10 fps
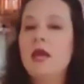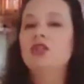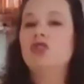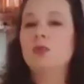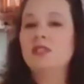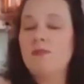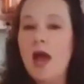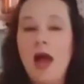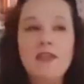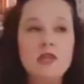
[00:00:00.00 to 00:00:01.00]
So it's
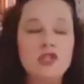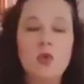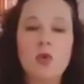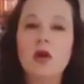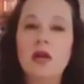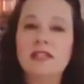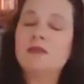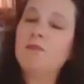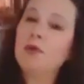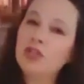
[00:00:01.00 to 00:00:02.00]
behind the door, it's
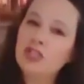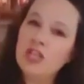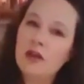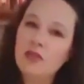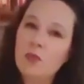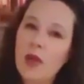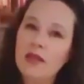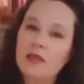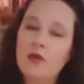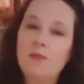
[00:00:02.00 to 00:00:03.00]
pushed out of the way
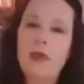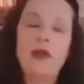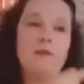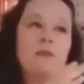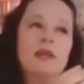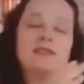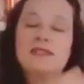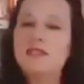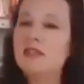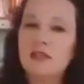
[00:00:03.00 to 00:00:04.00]
a little bit, but it's
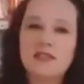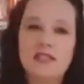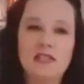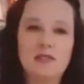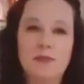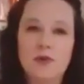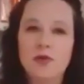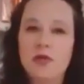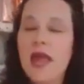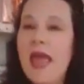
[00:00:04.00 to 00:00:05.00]
still
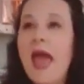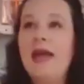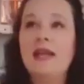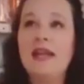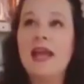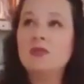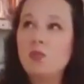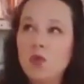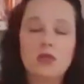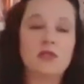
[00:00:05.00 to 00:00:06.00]
accessible and it has
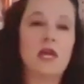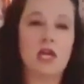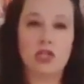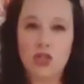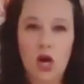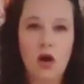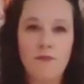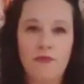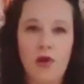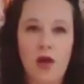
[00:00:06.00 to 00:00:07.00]
worked like a
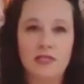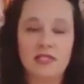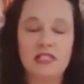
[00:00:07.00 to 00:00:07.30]
charm for us.